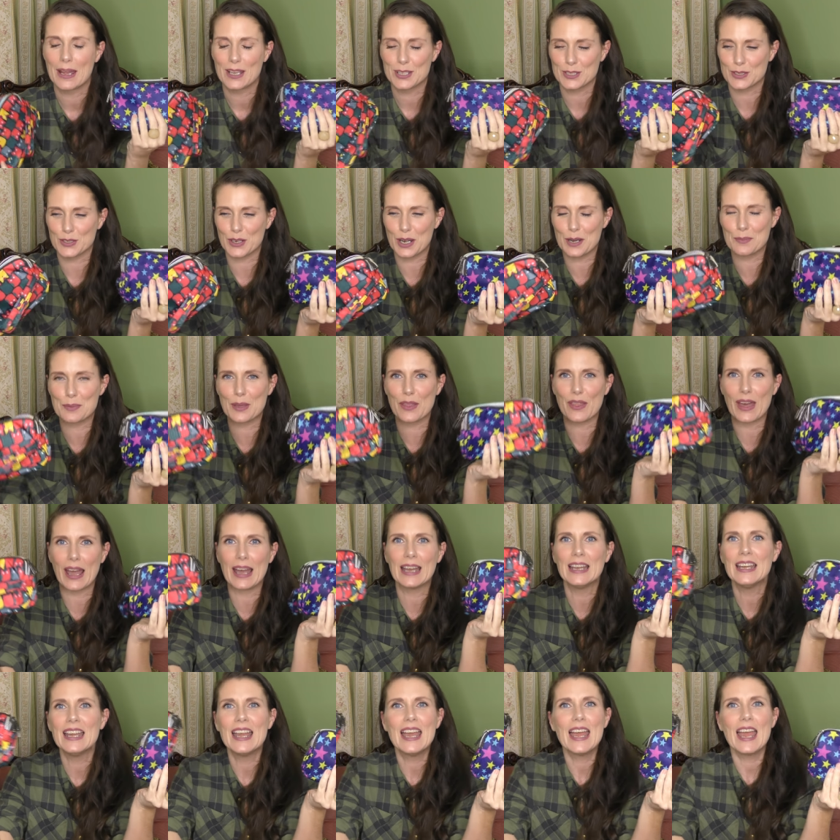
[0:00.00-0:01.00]
Sorry about
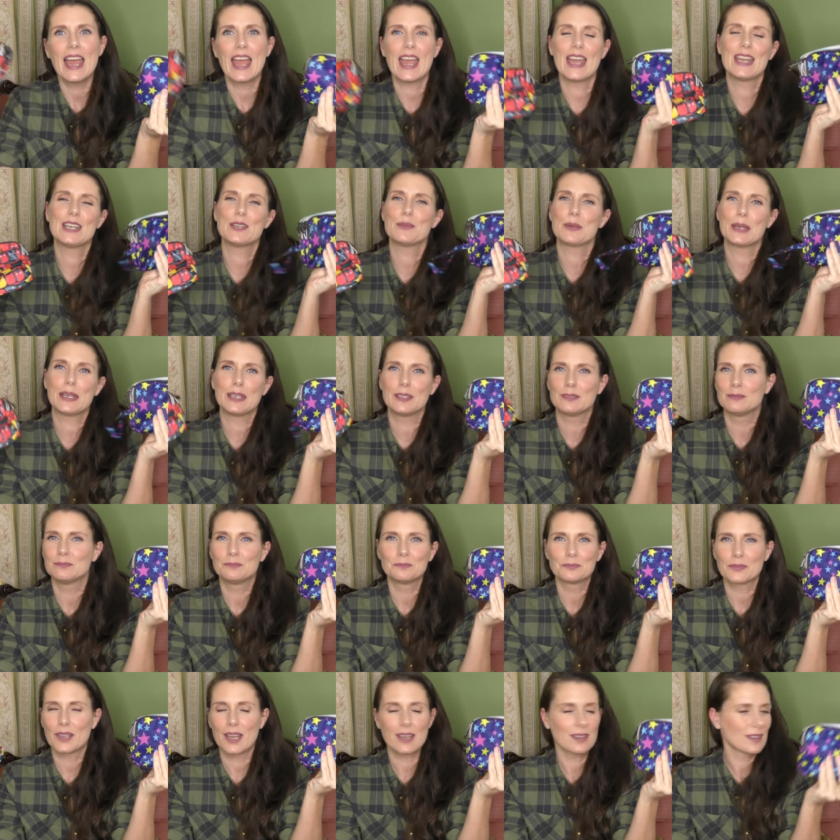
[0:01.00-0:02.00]
that. Anyway,
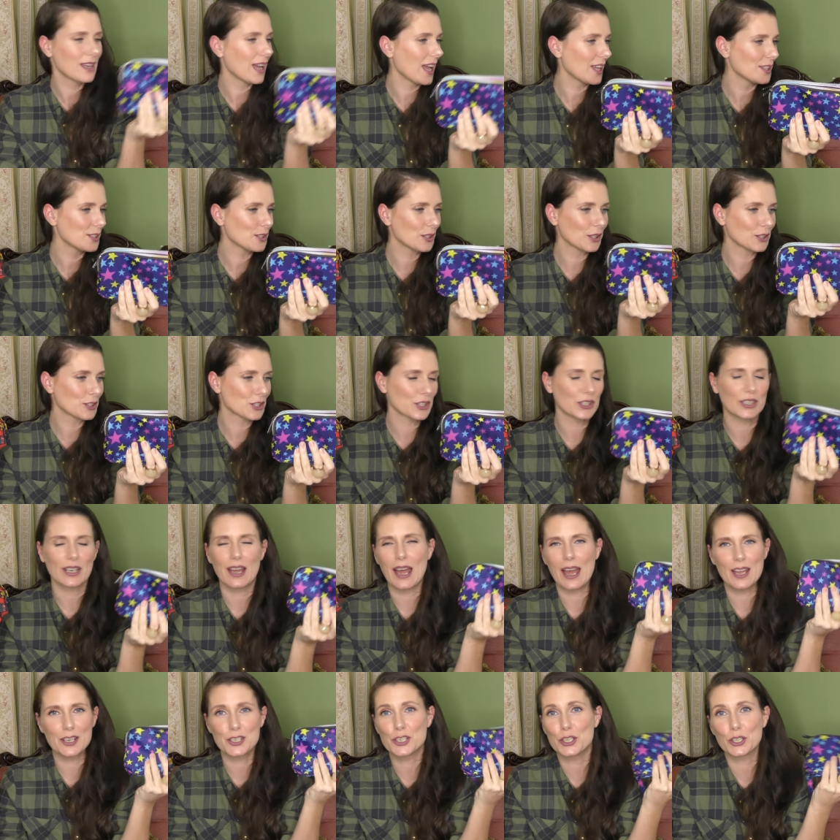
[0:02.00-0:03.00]
I knew it
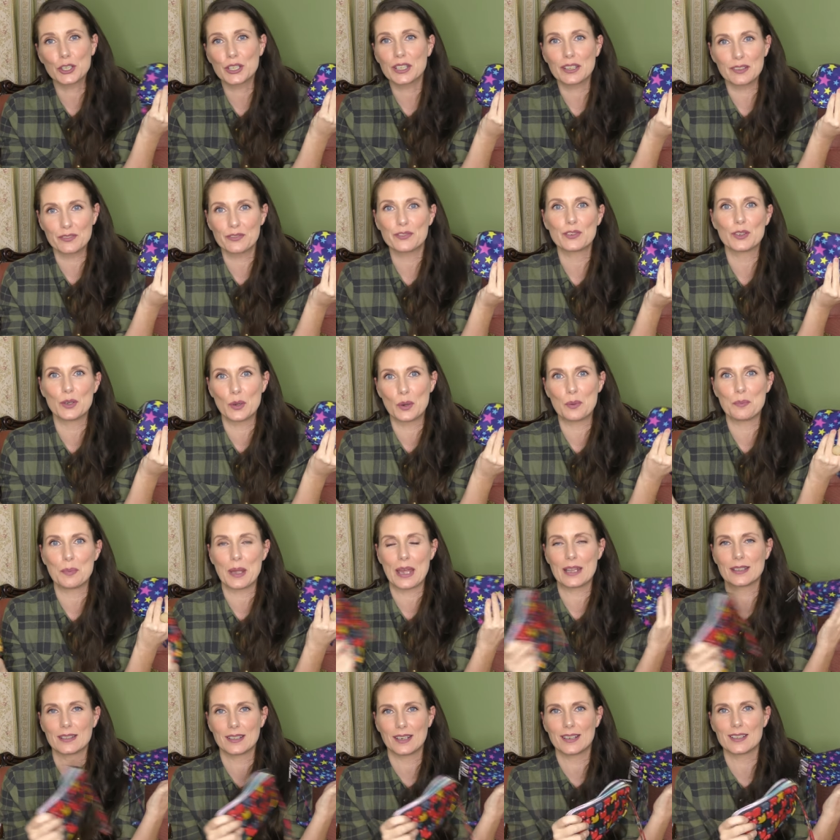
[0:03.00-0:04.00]
shouldn't. I should have known
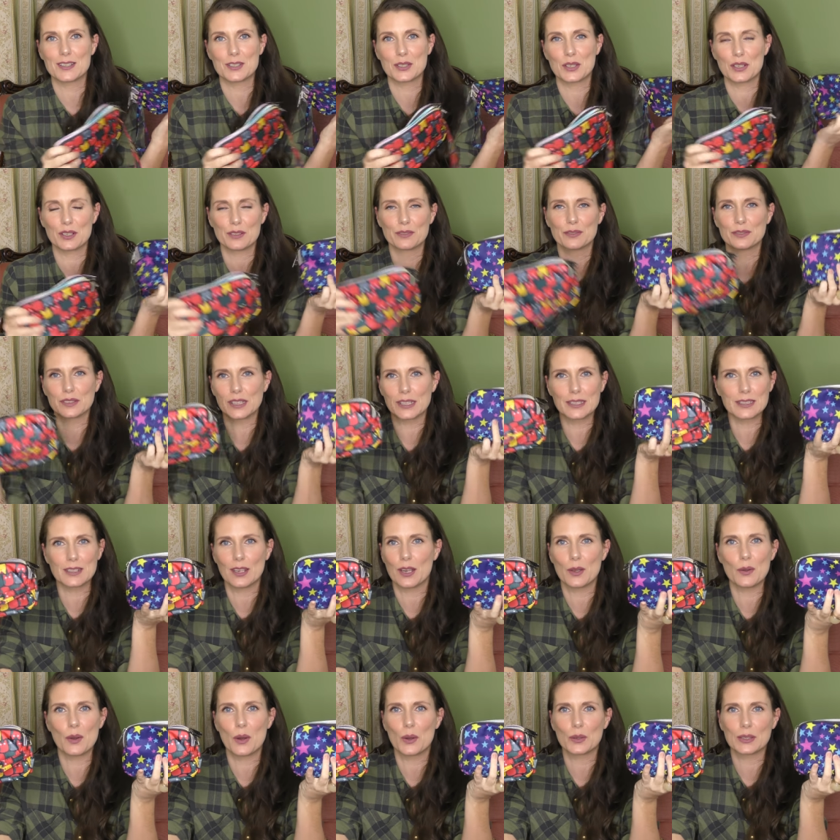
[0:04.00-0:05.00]
better and sort of laid it
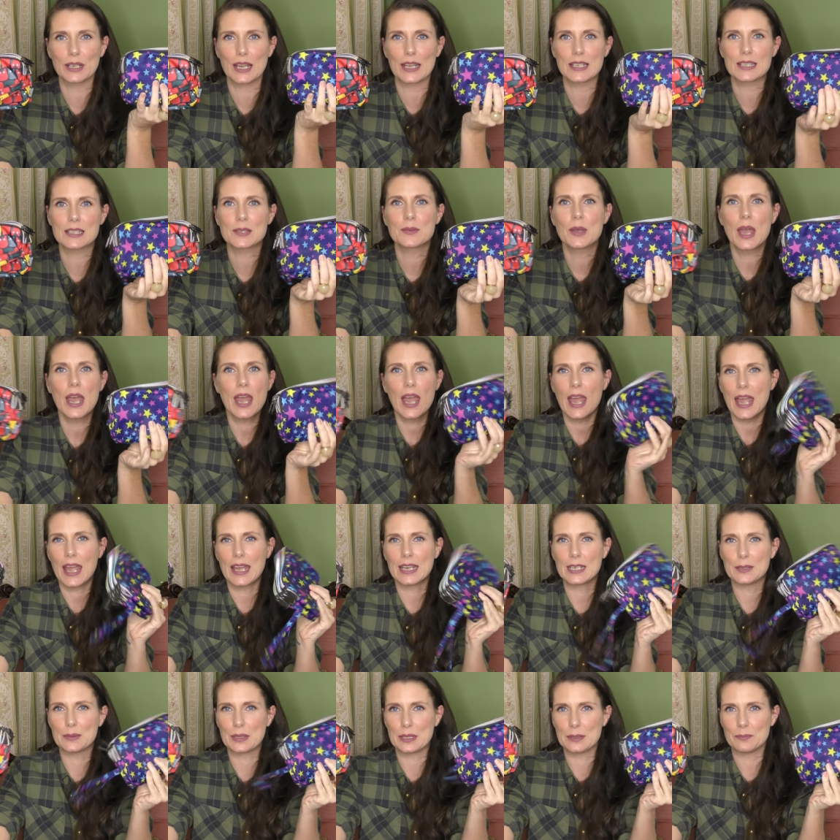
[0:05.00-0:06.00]
out all nice.
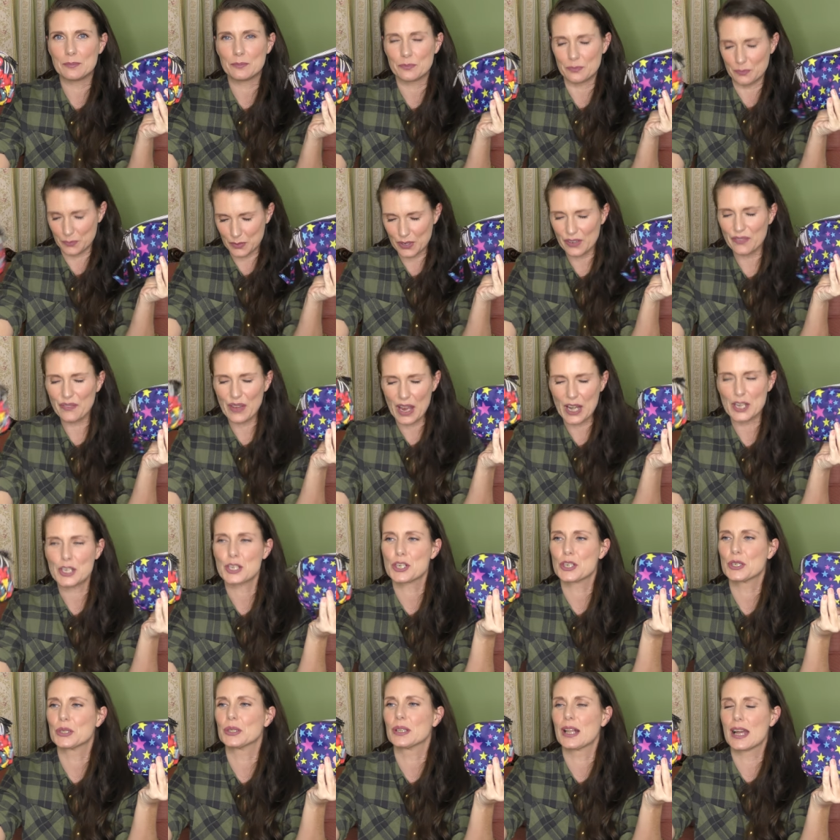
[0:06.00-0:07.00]
Anyway,
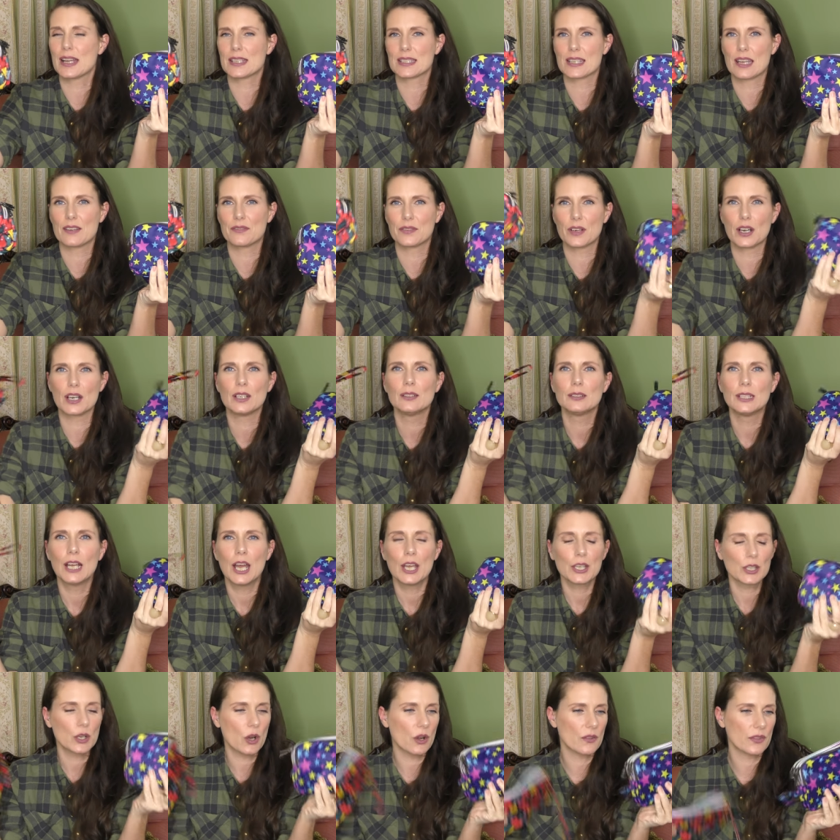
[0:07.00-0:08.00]
professional as ever.
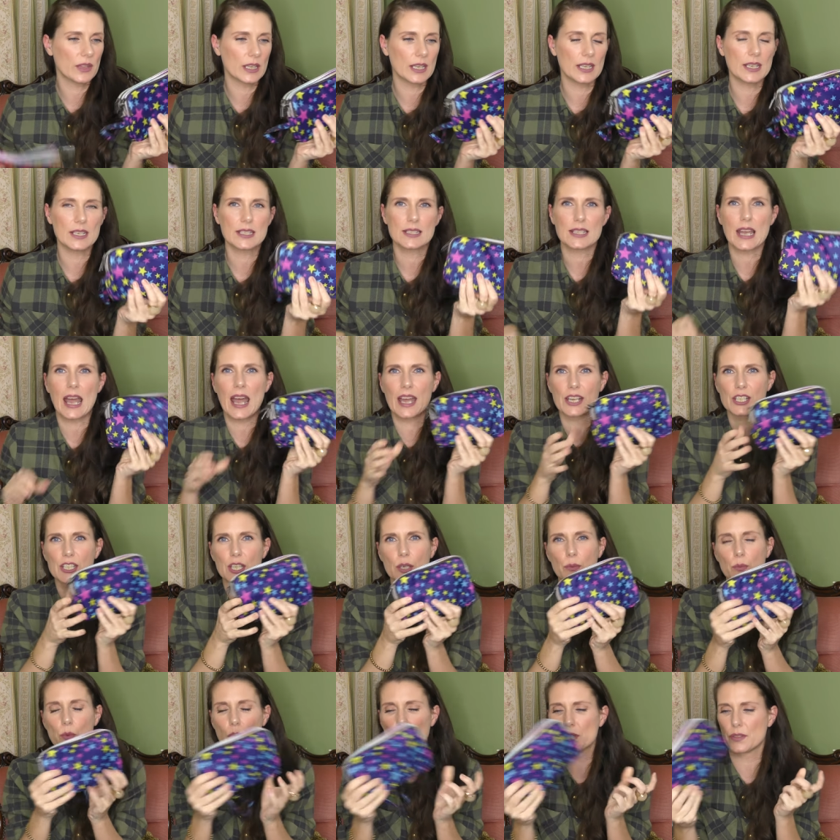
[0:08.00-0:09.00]
Got these,
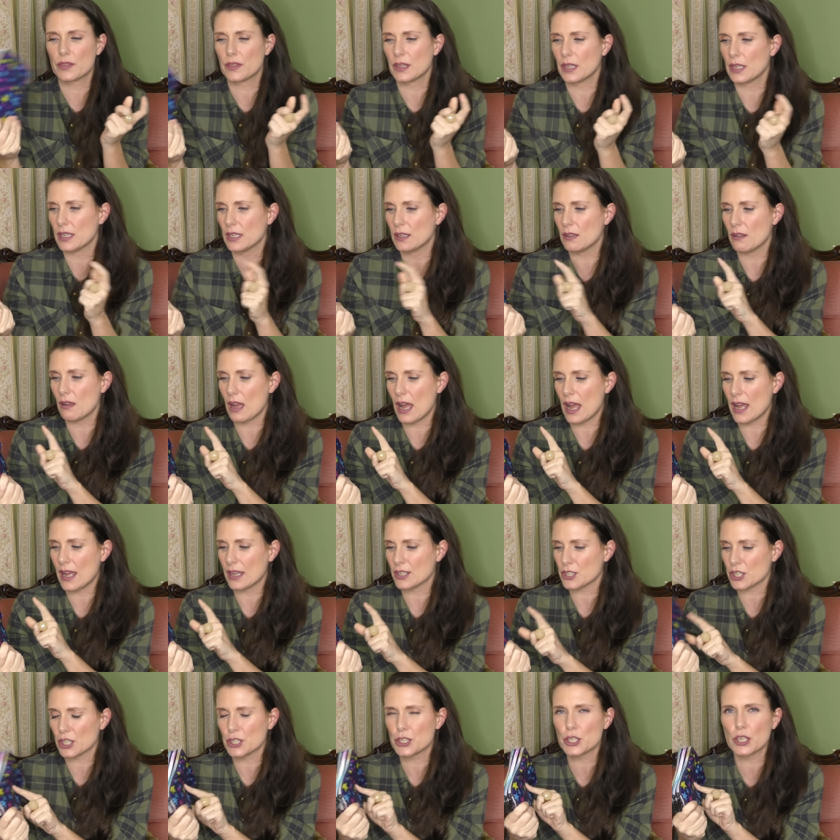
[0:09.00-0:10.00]
actually wore the, I
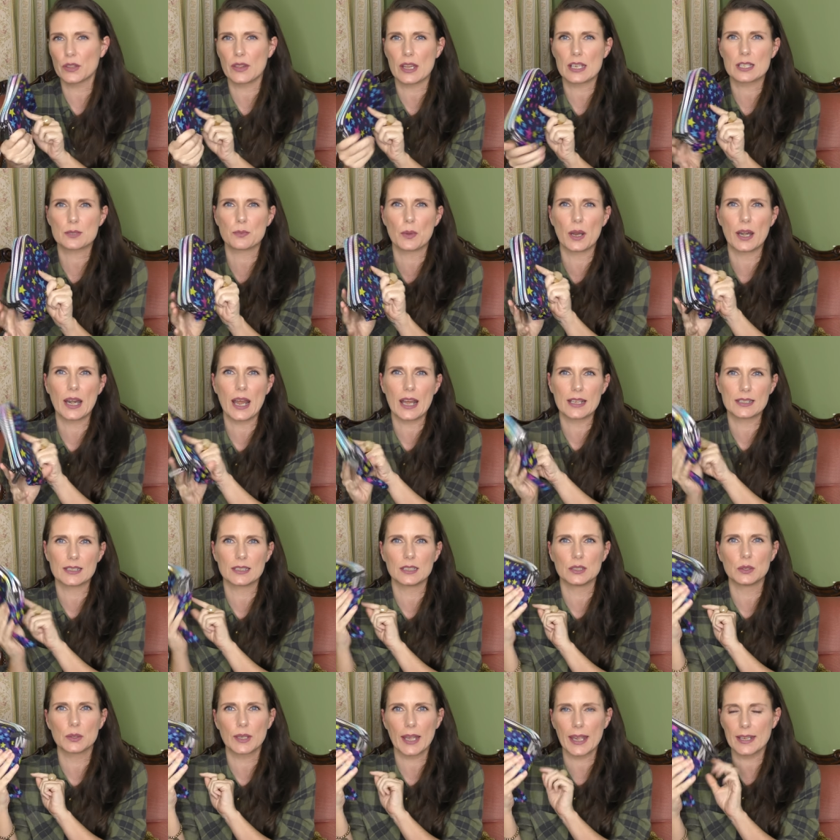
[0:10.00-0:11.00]
actually took this one, I had a
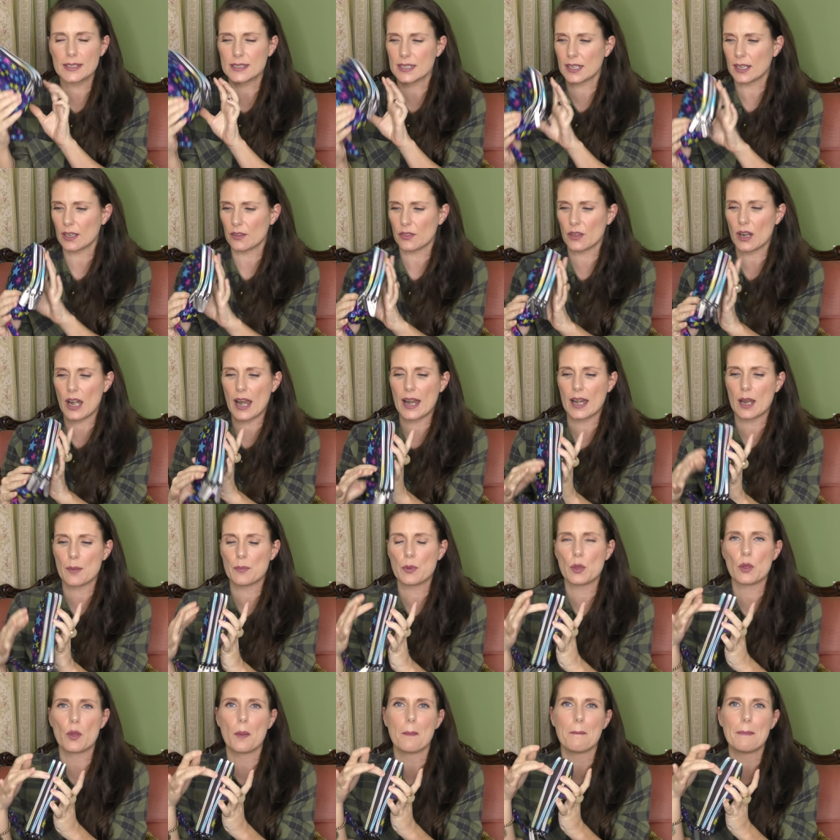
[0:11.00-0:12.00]
little get together and I
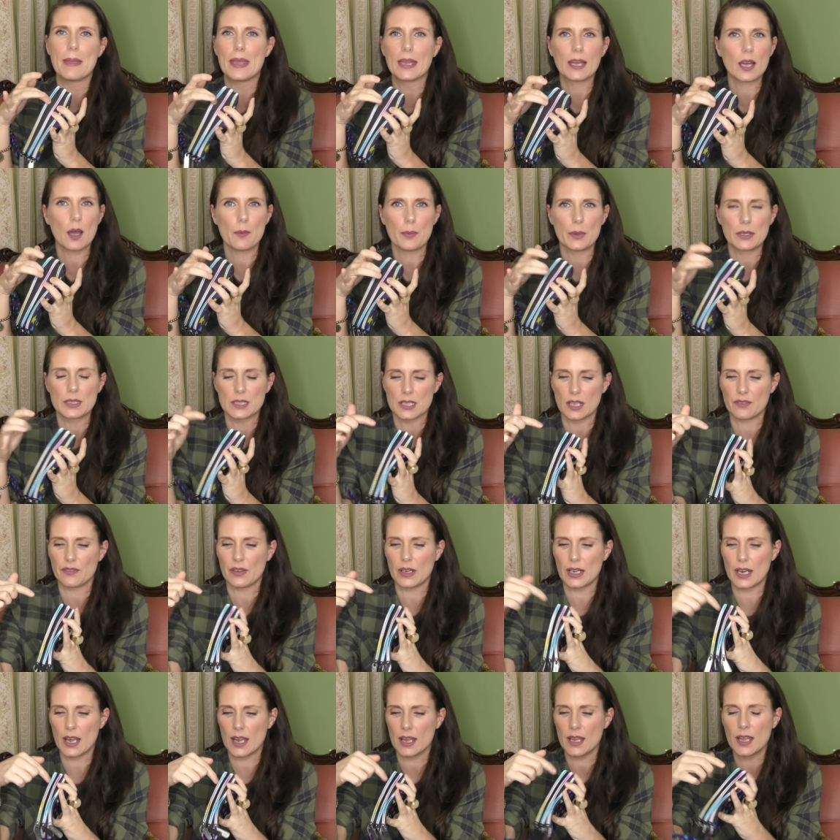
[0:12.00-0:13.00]
put makeup and stuff
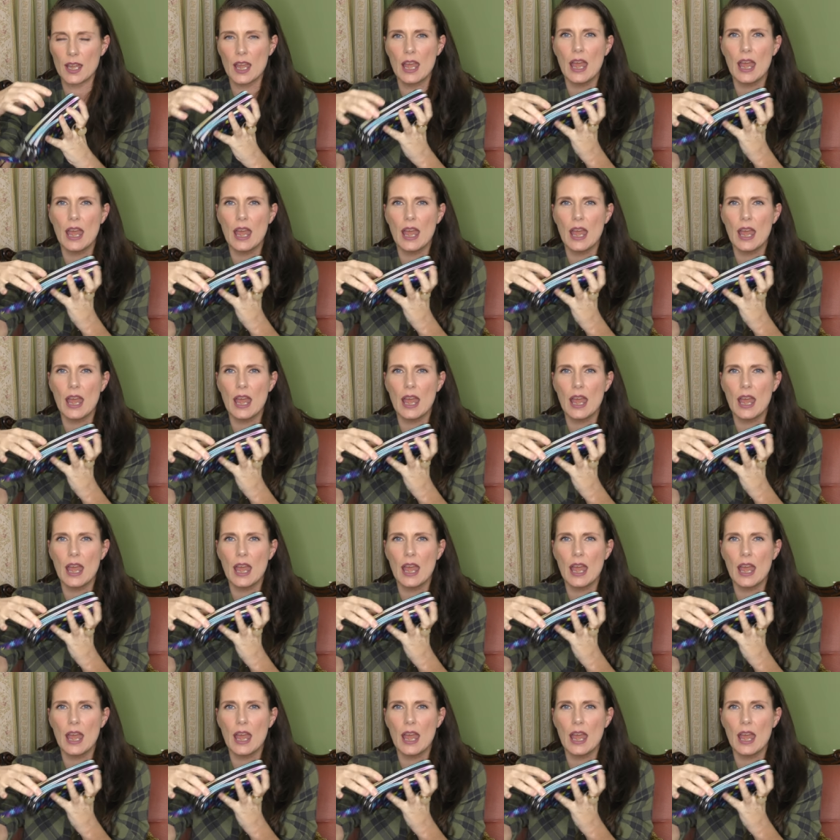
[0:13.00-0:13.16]
in it.